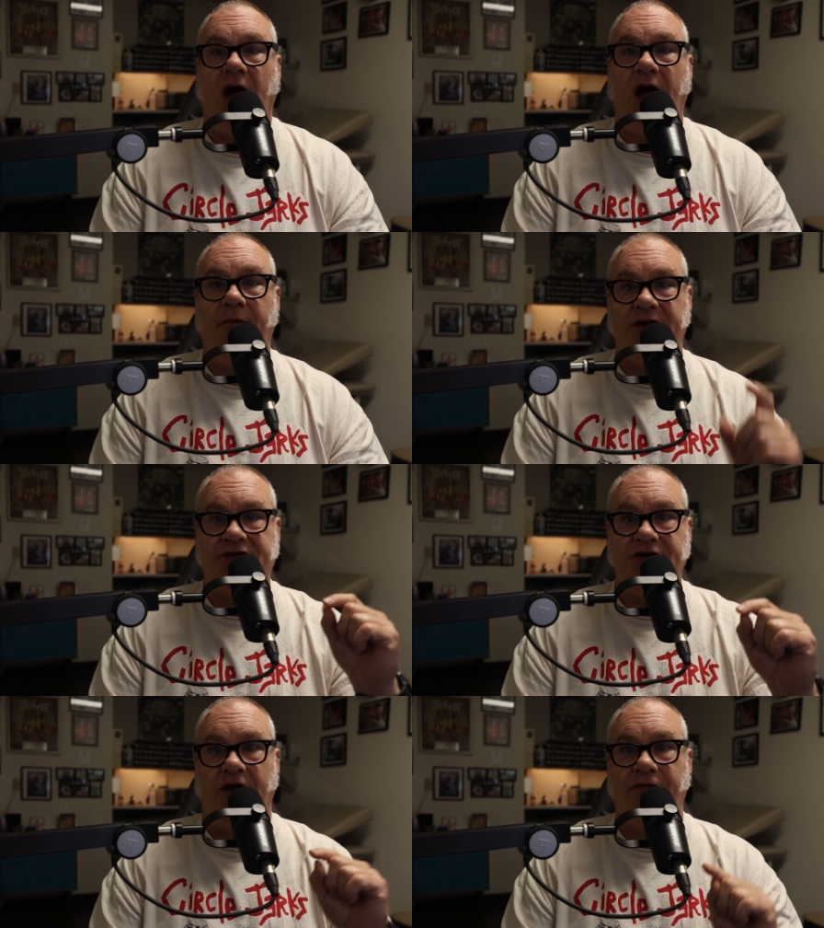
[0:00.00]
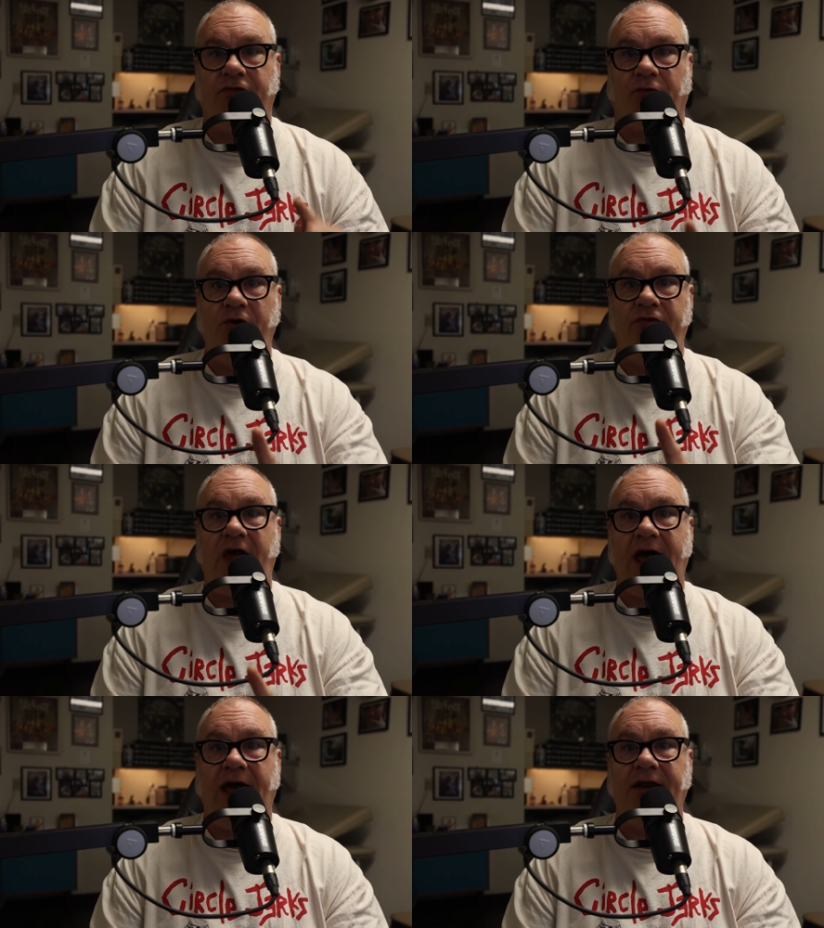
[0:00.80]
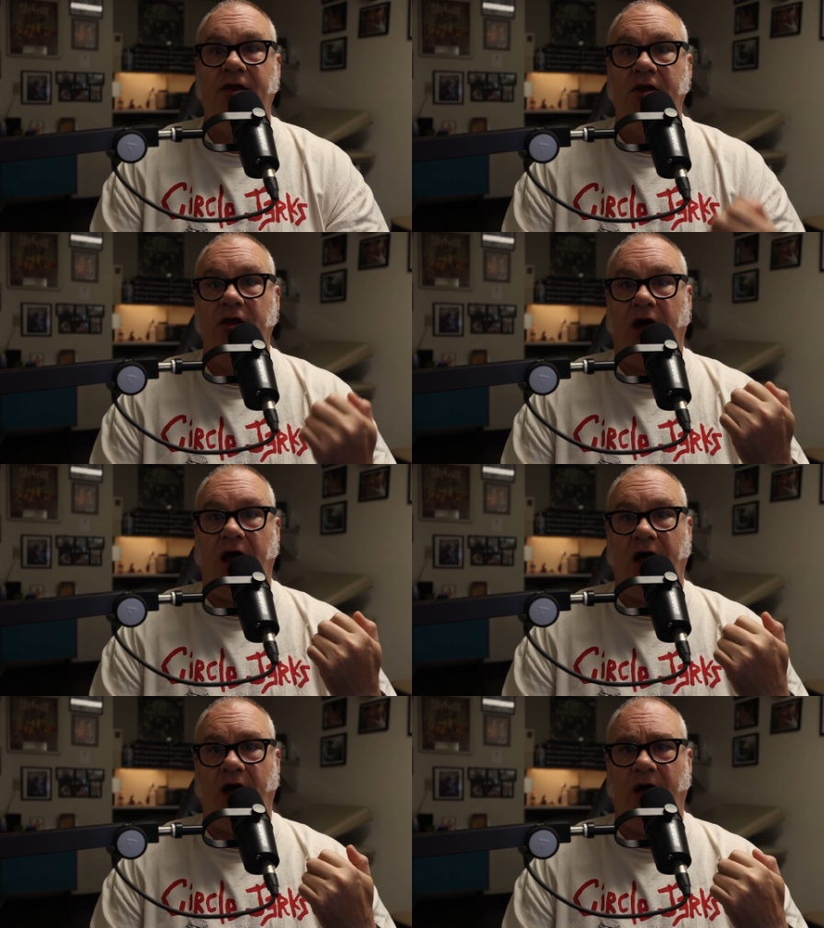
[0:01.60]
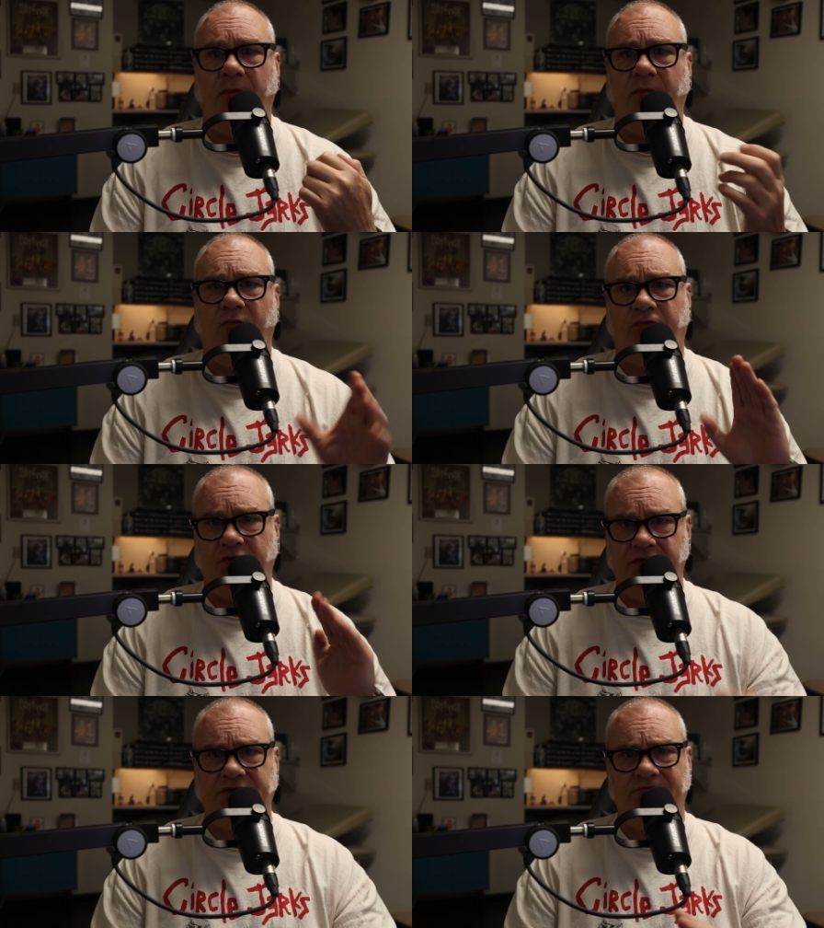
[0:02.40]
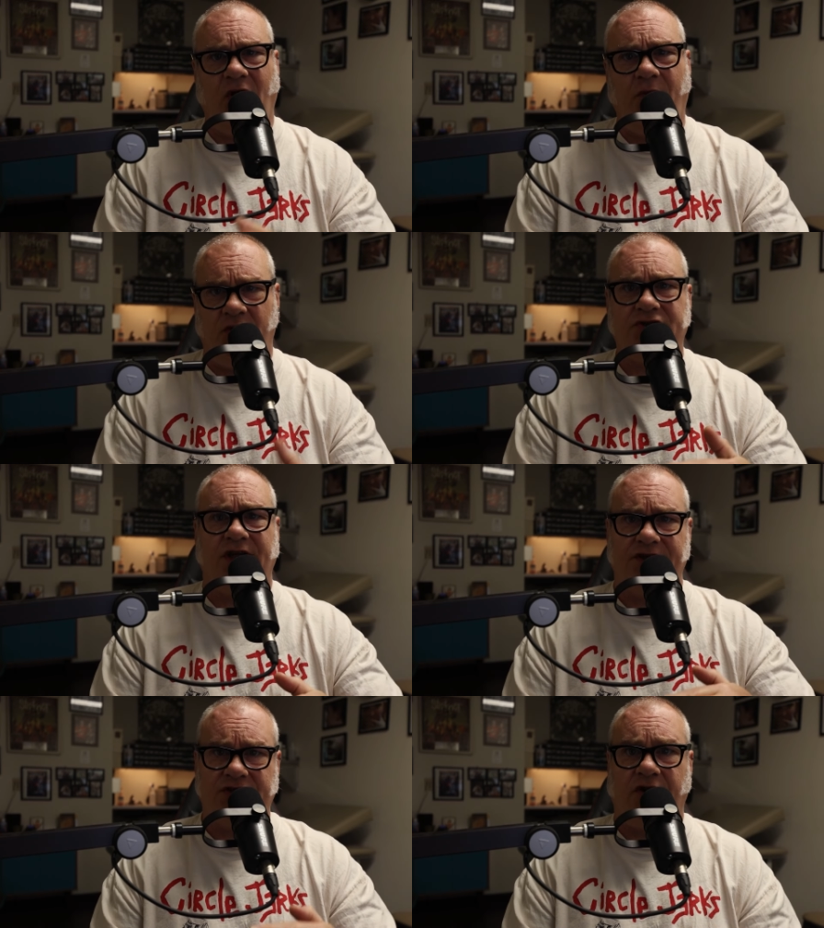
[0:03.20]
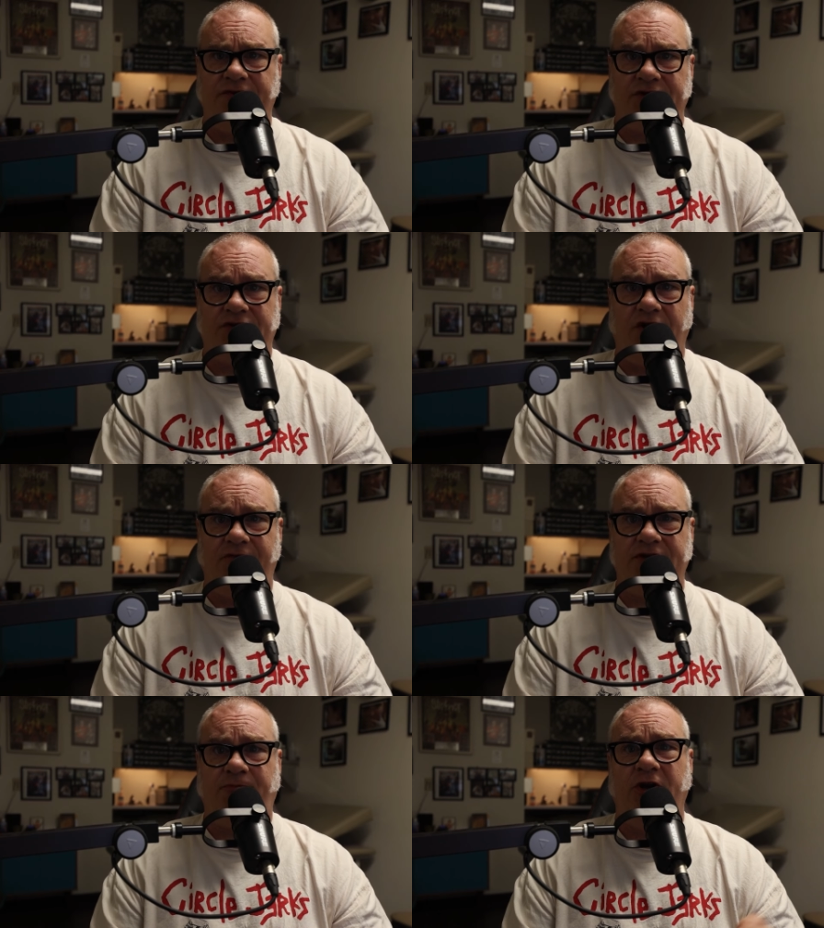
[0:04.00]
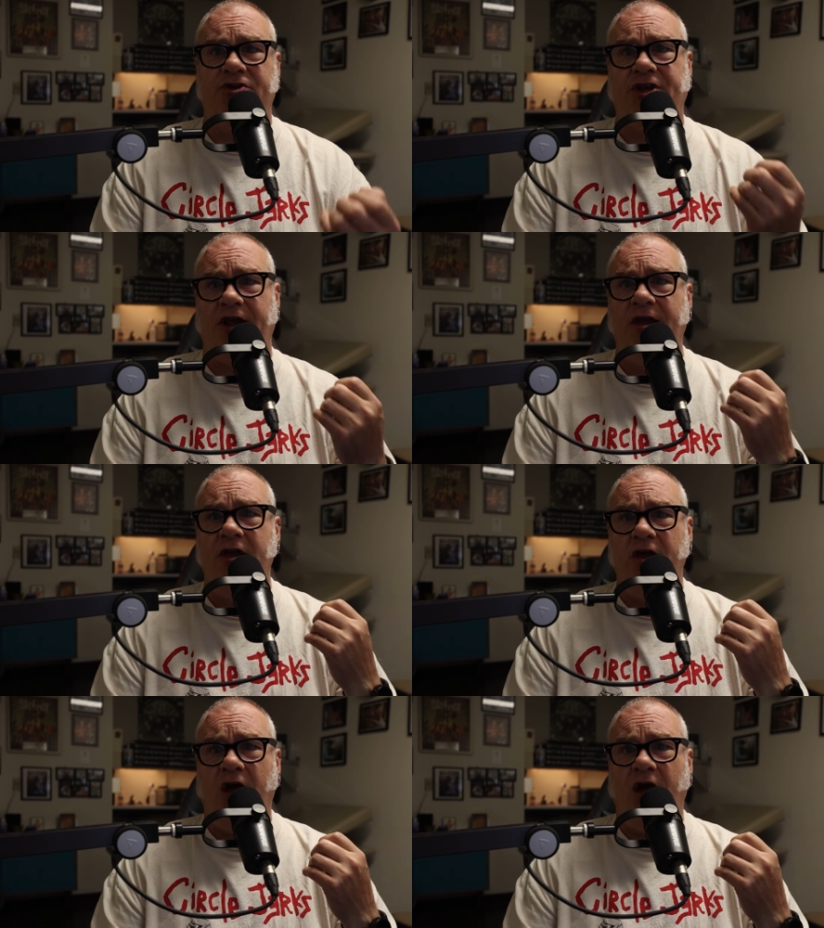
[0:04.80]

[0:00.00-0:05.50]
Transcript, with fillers: Um, it's done through that, um, through the almost like a surface to surface piercing